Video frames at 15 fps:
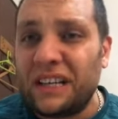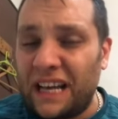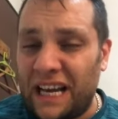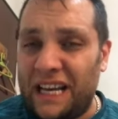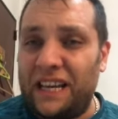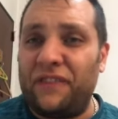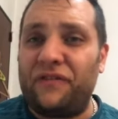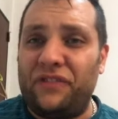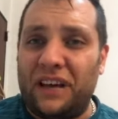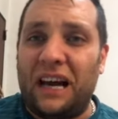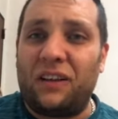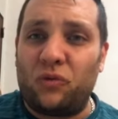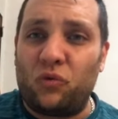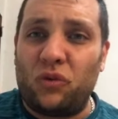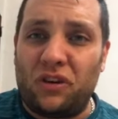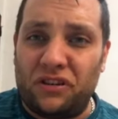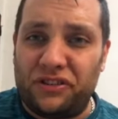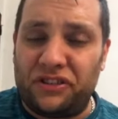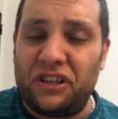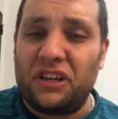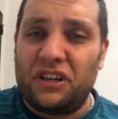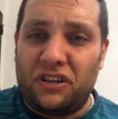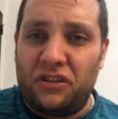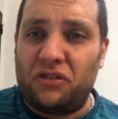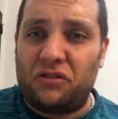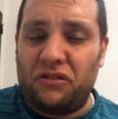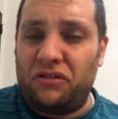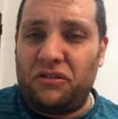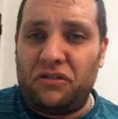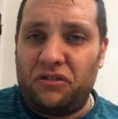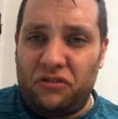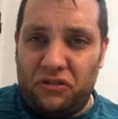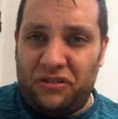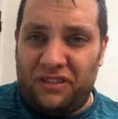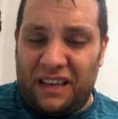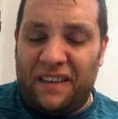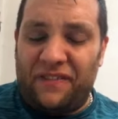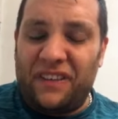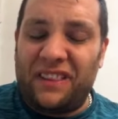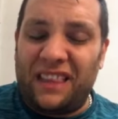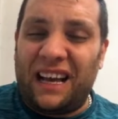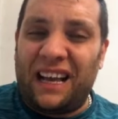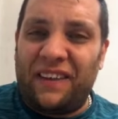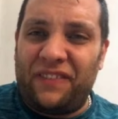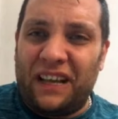And if that was if